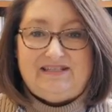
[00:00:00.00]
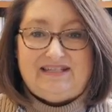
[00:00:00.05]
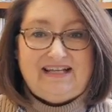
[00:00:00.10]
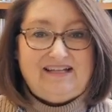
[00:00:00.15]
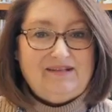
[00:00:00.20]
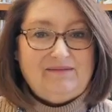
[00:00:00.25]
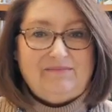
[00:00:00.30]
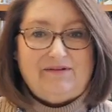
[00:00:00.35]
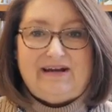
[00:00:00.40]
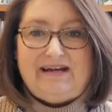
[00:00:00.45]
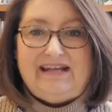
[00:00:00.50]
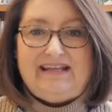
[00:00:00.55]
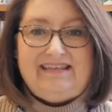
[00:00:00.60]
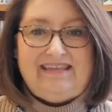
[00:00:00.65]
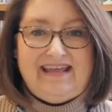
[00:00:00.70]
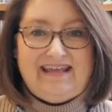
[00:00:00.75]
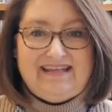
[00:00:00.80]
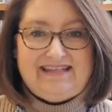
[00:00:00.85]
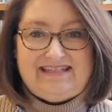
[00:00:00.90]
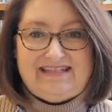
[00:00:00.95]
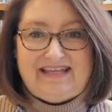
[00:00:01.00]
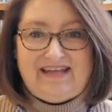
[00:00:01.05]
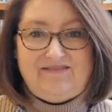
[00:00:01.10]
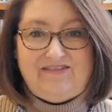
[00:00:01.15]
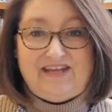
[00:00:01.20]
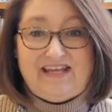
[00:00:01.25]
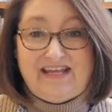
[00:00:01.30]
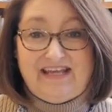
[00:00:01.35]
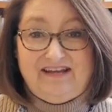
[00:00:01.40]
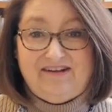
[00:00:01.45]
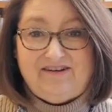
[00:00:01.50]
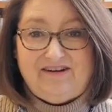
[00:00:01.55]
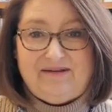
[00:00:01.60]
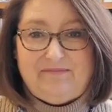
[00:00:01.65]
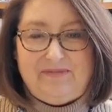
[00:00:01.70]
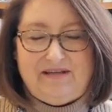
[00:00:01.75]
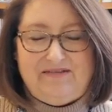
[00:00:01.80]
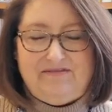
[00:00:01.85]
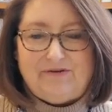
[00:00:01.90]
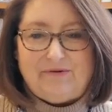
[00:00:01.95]
celebrating Thanksgiving here
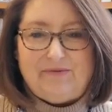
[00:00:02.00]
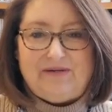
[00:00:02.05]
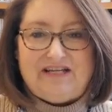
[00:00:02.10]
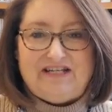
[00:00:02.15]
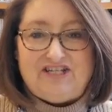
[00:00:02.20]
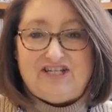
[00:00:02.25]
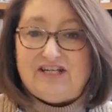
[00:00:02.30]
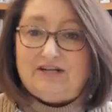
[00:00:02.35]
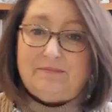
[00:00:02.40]
at Beaver Ridge.